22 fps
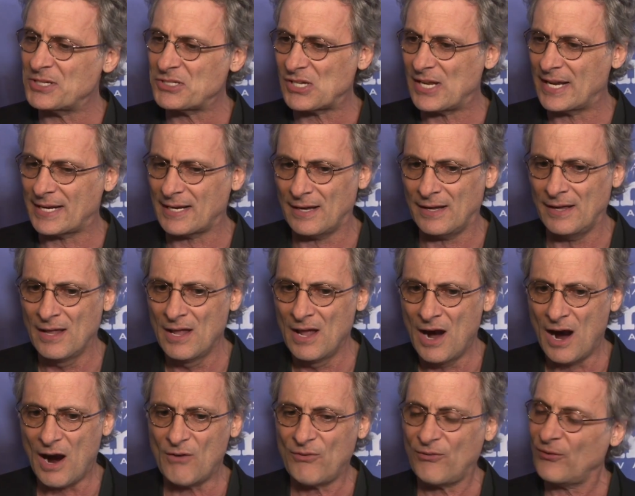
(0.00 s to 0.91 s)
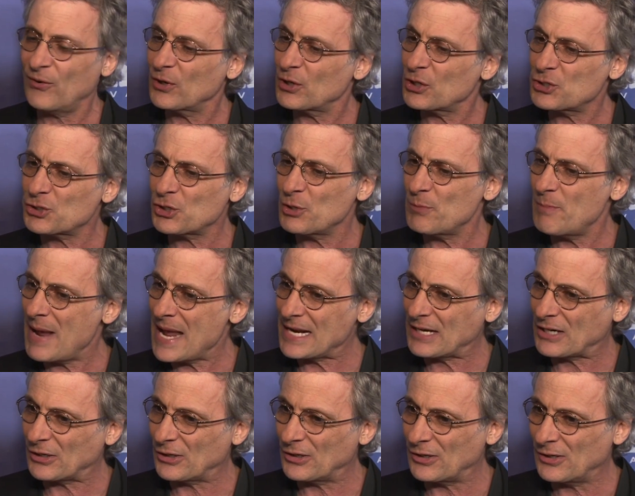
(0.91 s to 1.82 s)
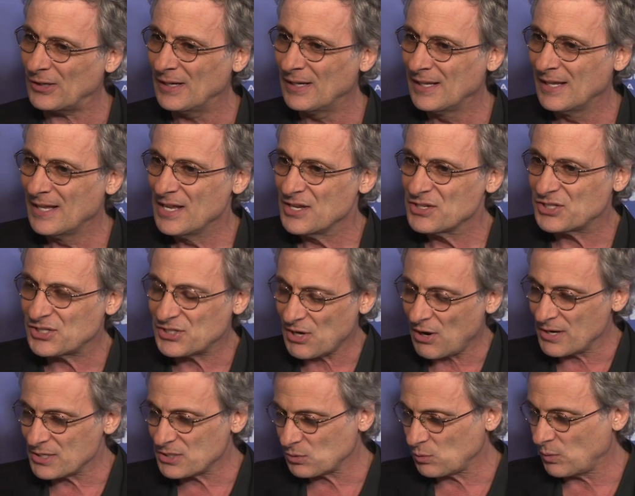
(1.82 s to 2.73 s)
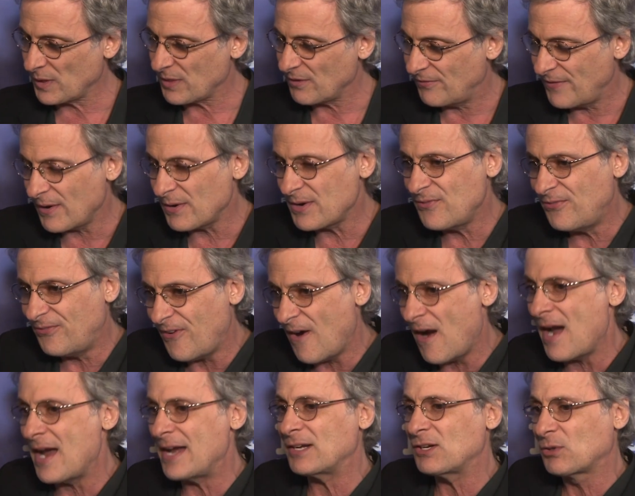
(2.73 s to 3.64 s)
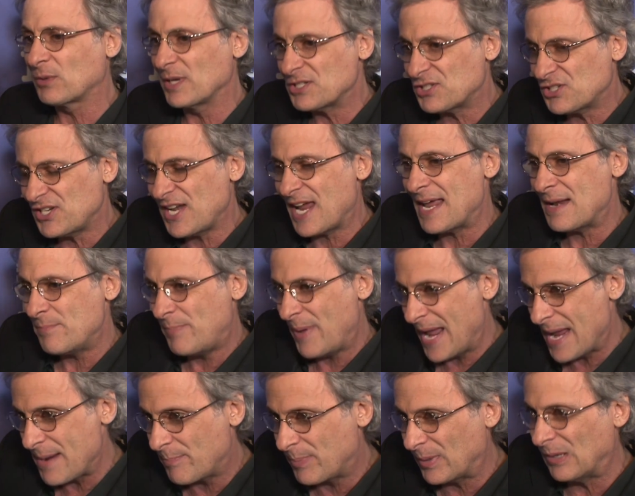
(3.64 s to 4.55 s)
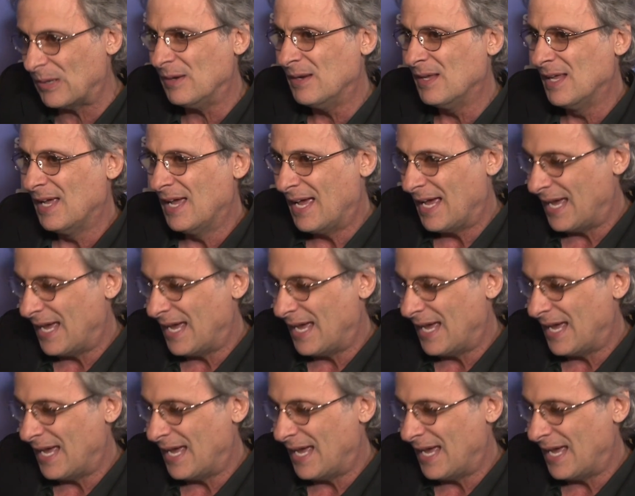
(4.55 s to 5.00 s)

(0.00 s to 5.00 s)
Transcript: much like a furniture maker starts with a very fine grit sandpaper